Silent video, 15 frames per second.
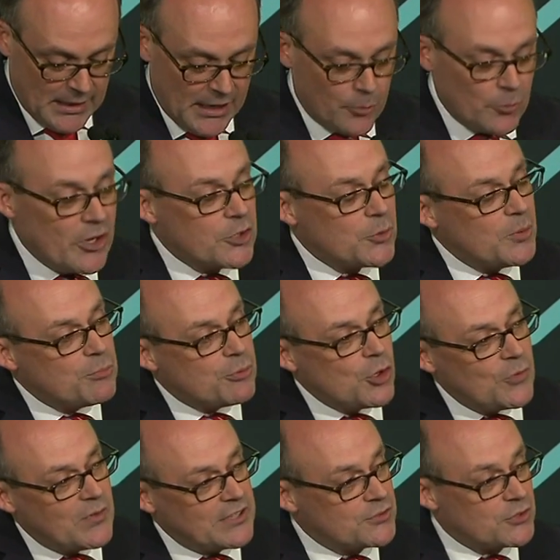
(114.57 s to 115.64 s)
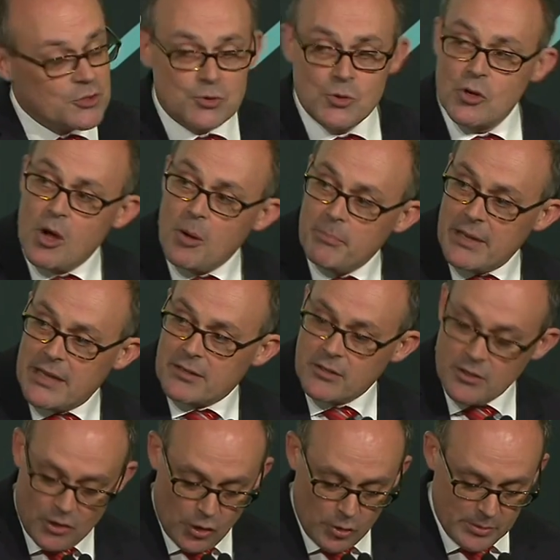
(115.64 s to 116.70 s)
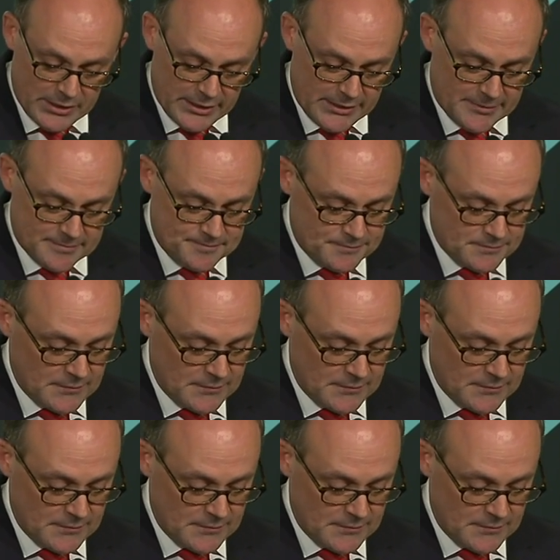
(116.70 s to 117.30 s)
and work to improve our social compact globally.